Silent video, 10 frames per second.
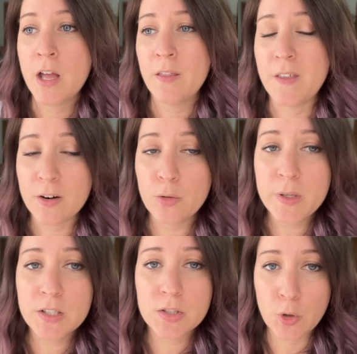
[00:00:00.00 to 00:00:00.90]
That'll
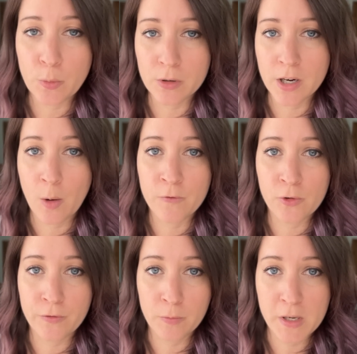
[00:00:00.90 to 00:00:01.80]
be super helpful
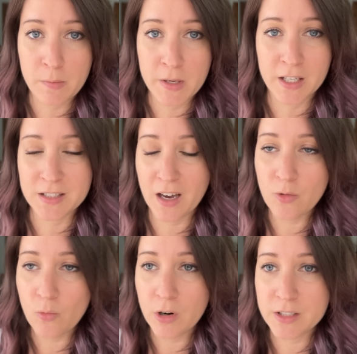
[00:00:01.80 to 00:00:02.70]
for me because I
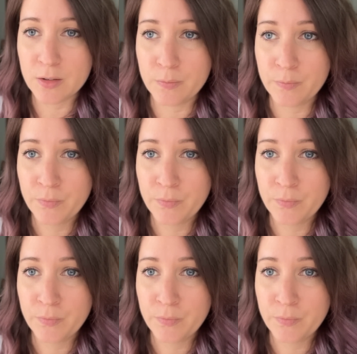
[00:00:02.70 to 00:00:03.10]
don't want to